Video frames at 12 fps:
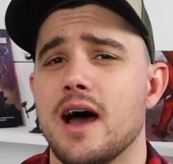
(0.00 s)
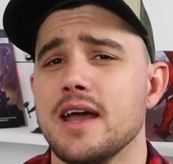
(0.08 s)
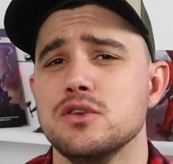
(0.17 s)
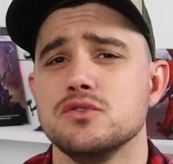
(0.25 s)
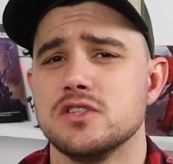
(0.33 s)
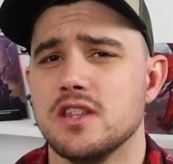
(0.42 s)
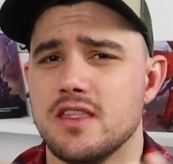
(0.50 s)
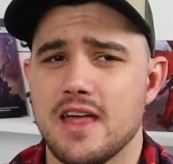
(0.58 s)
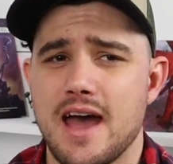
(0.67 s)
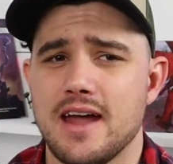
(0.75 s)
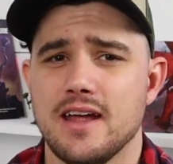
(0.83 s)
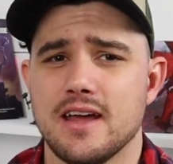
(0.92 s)
I used
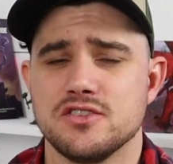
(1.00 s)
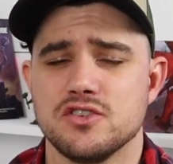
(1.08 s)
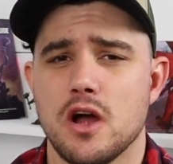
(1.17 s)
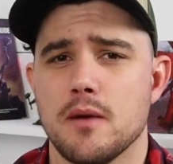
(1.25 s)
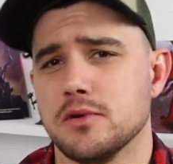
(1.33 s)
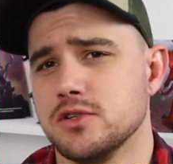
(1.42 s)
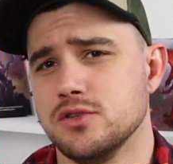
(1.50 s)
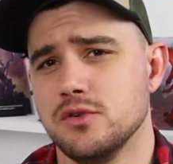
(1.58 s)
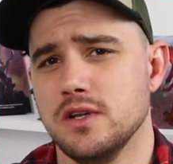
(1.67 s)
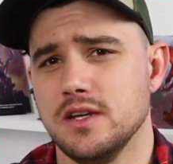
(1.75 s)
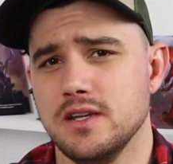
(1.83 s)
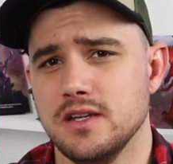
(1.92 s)
that as an
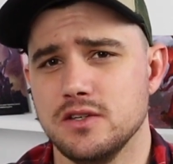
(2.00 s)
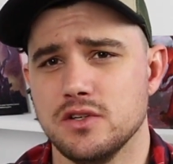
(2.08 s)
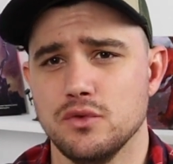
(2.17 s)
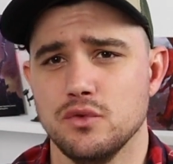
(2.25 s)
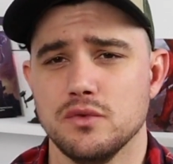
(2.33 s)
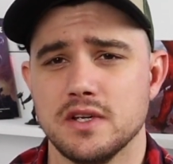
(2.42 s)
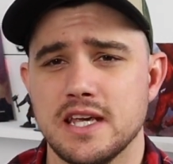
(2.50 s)
opportunity to